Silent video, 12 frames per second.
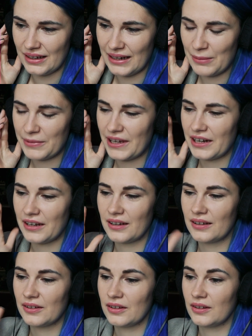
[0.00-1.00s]
I'm
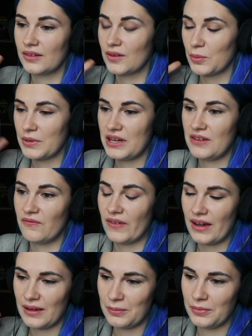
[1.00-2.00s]
getting so many
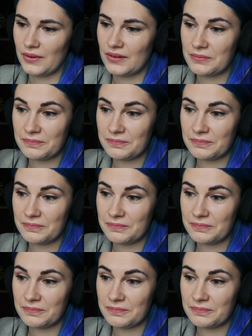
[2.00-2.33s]
vibes.